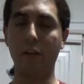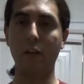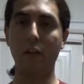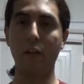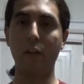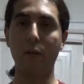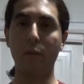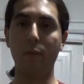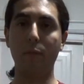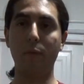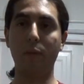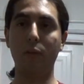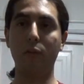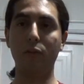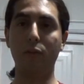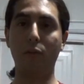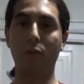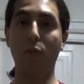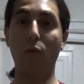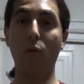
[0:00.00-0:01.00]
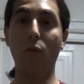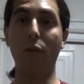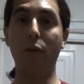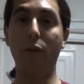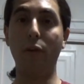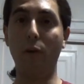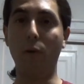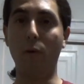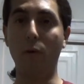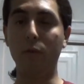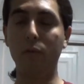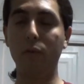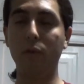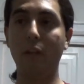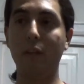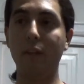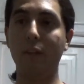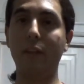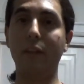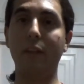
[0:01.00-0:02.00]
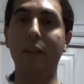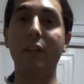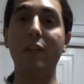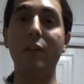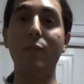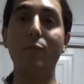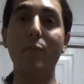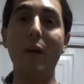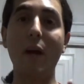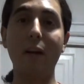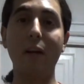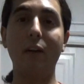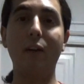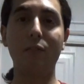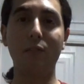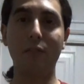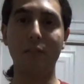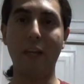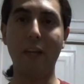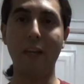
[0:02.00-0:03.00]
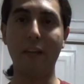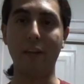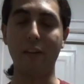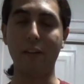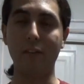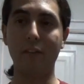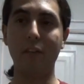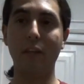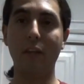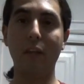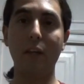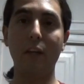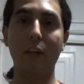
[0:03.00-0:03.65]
And these moments are so shocking because in a matter of seconds,